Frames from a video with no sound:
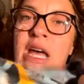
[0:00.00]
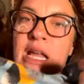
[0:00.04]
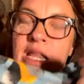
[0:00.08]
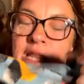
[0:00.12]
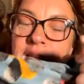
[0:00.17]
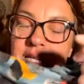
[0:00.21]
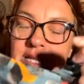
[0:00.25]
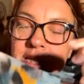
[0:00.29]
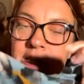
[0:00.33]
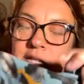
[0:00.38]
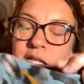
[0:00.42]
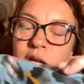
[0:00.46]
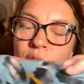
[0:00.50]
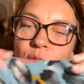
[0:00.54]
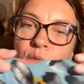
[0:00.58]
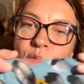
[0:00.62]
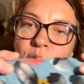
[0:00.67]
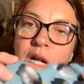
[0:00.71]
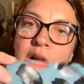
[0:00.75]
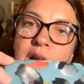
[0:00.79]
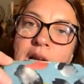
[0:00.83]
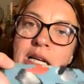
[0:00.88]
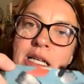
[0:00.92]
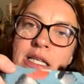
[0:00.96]
This is a
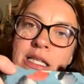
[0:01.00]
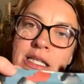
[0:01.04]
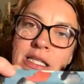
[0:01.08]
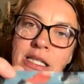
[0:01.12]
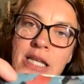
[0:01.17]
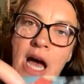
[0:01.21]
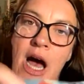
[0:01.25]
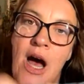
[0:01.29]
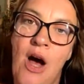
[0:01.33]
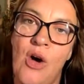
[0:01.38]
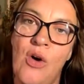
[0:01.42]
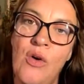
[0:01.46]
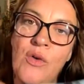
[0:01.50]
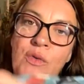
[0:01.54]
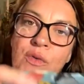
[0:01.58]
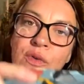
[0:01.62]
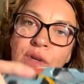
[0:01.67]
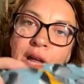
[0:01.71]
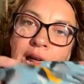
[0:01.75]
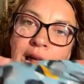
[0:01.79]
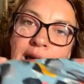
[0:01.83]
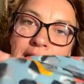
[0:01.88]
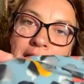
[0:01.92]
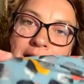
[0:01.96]
really soft,
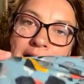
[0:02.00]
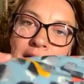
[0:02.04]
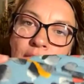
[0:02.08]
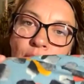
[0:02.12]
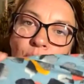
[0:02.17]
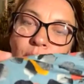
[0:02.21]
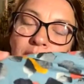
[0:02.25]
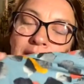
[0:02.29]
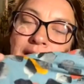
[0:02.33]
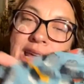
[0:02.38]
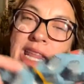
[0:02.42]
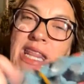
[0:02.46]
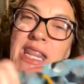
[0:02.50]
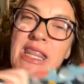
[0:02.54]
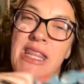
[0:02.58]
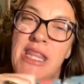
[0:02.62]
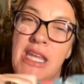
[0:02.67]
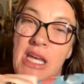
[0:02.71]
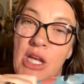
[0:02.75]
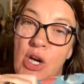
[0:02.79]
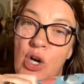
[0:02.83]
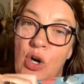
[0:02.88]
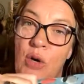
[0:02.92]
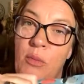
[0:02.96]
lightweight,
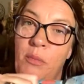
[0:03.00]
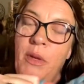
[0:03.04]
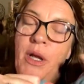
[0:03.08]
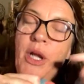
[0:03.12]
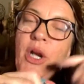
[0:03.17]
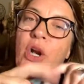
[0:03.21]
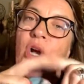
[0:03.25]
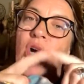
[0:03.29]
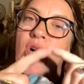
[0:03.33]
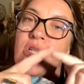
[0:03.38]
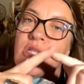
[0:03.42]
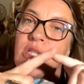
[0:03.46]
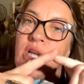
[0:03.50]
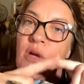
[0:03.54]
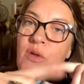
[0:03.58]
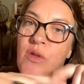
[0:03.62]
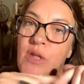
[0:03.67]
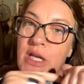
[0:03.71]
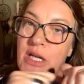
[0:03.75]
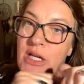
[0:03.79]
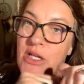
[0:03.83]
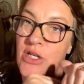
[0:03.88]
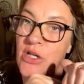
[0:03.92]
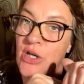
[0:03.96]
thinner, but not so
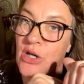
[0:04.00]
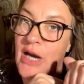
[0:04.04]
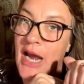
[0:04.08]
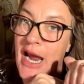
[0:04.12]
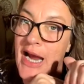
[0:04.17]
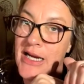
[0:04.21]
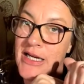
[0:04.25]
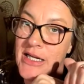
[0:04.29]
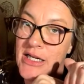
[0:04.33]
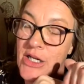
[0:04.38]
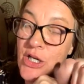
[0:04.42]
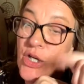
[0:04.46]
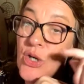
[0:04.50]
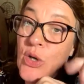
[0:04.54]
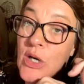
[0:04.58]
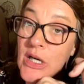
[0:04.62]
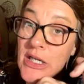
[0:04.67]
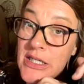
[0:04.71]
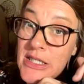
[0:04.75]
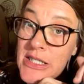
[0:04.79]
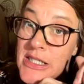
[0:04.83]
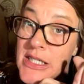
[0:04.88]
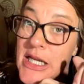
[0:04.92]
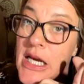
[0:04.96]
thin you can
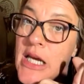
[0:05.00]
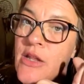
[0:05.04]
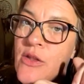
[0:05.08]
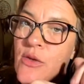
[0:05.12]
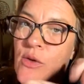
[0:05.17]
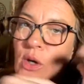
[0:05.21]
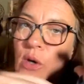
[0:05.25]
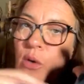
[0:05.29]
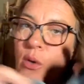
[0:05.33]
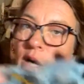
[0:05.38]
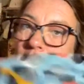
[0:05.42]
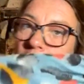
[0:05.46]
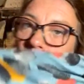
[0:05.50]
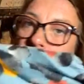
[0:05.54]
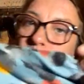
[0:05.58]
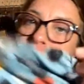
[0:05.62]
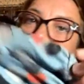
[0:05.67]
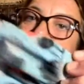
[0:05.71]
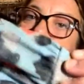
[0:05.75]
see through it.